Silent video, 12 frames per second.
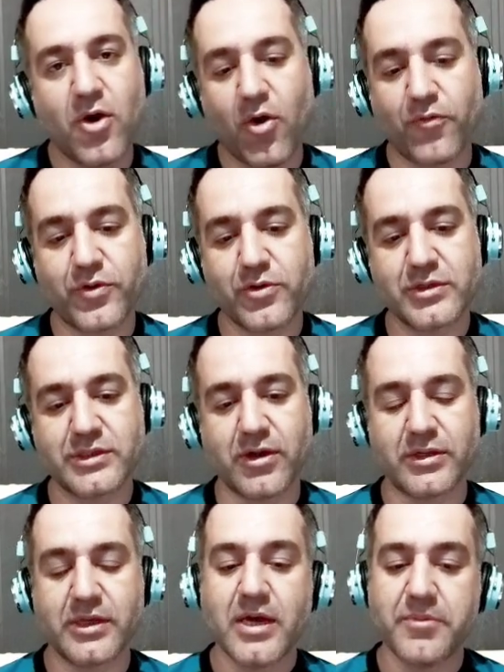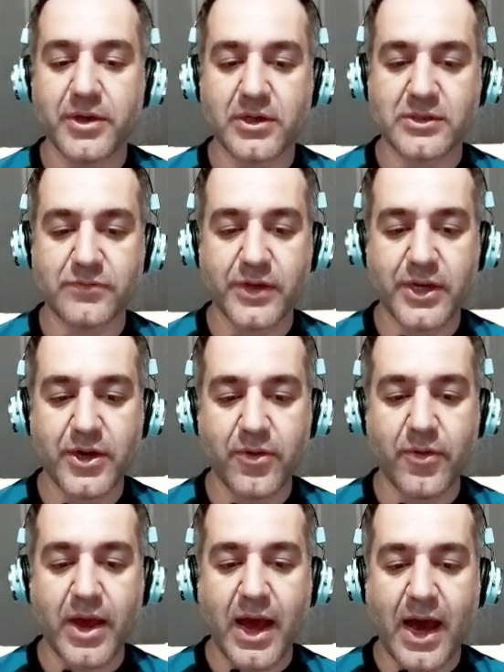Of course not, because we
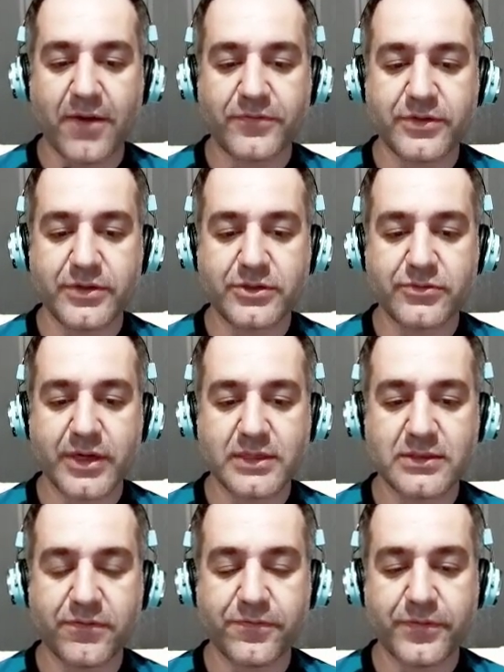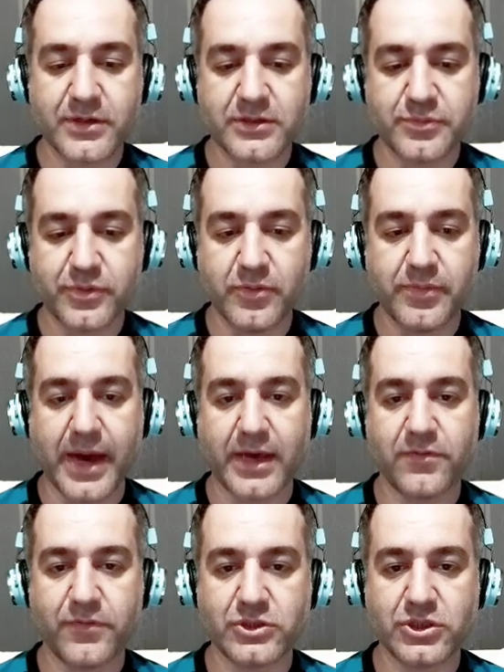know after it creates the first
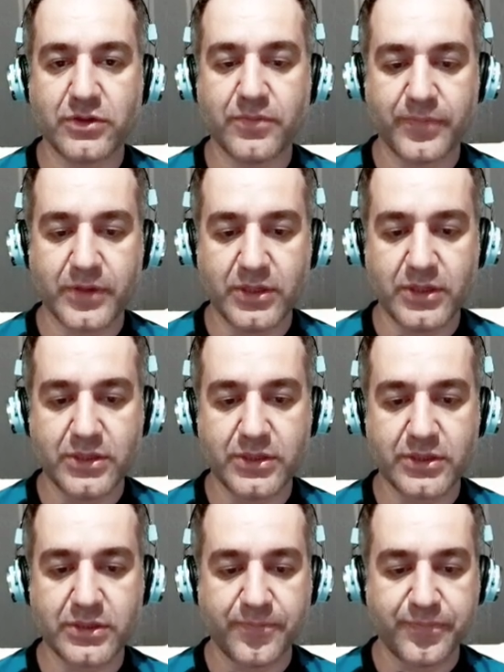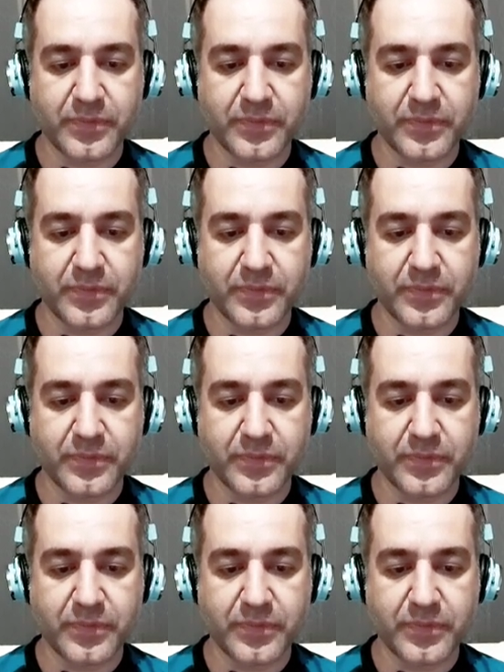pullback, which here